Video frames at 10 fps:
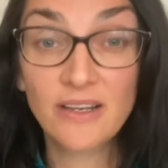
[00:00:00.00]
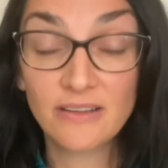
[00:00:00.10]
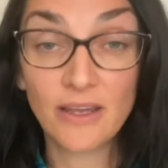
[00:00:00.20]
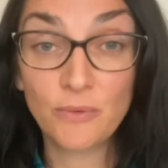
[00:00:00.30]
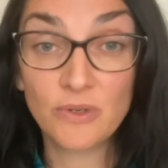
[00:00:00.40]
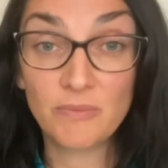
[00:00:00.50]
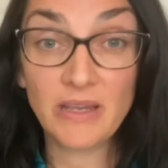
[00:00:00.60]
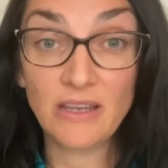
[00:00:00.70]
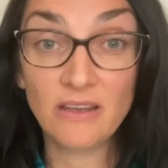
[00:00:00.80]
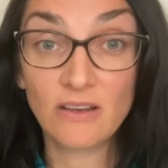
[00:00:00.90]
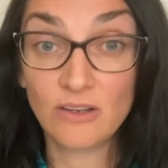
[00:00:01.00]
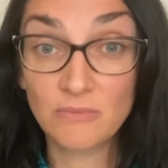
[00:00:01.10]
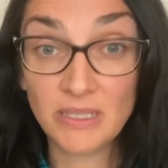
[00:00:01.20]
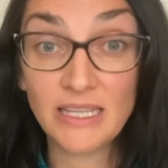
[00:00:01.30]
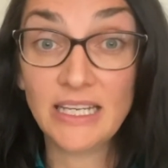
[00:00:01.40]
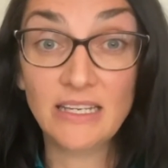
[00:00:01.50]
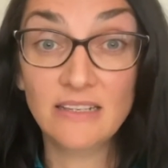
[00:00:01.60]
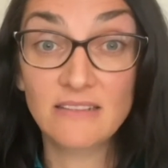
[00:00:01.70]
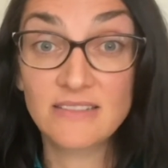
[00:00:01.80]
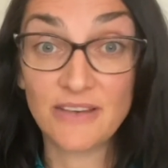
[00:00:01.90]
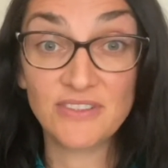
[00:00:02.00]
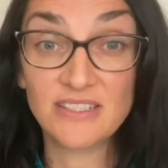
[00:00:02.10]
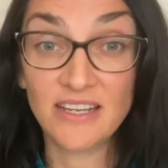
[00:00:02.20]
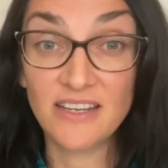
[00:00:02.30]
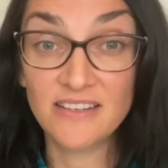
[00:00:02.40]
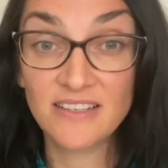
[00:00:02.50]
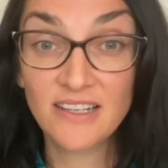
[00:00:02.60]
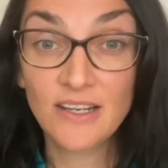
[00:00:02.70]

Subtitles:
They would be completely devastated.